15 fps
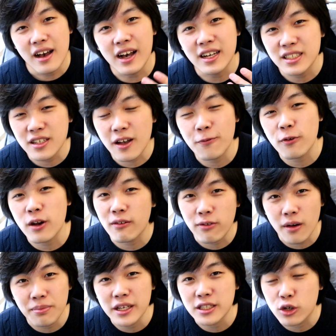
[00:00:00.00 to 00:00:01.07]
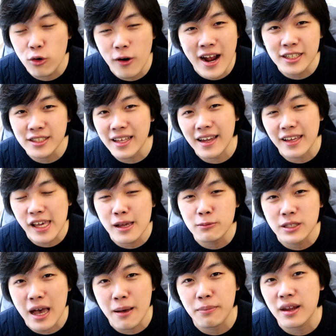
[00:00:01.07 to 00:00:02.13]
are suffering from this crash that
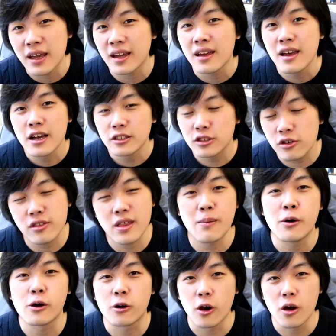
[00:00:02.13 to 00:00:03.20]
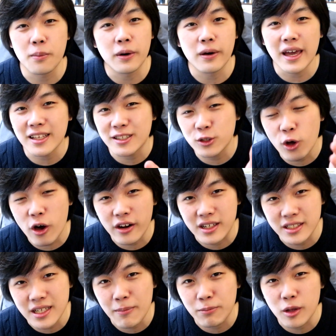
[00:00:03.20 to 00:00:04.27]
keeps happening to them on global. It's not
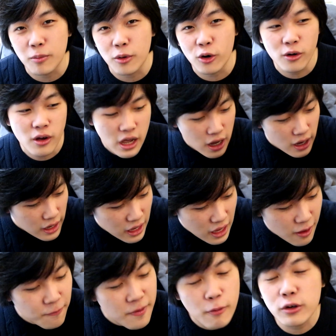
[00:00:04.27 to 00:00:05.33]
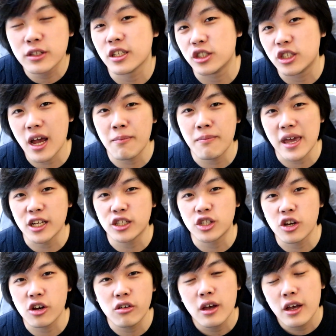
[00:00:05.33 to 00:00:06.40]
acceptable. If it was a gem
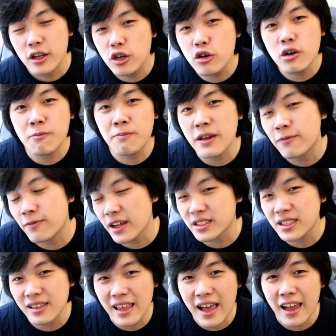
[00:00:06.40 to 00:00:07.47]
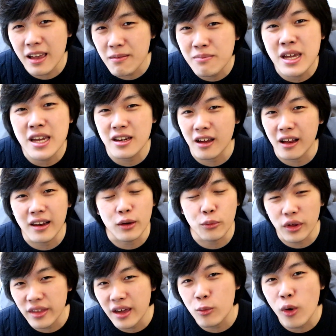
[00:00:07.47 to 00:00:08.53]
issue, you would be fixing that immediately,
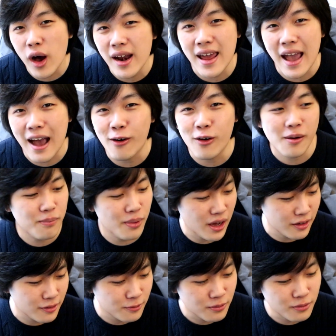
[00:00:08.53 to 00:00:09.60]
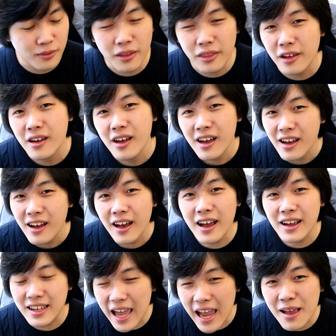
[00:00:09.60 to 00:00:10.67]
within 1 hour. But
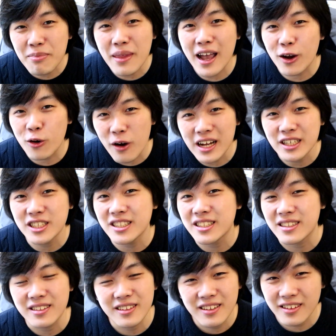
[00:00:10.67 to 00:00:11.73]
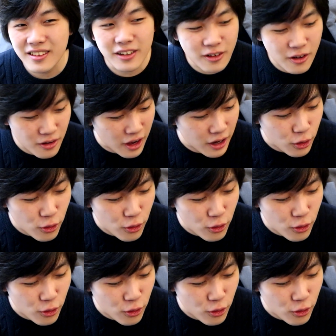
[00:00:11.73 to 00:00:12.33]
a game that crashes, you know, a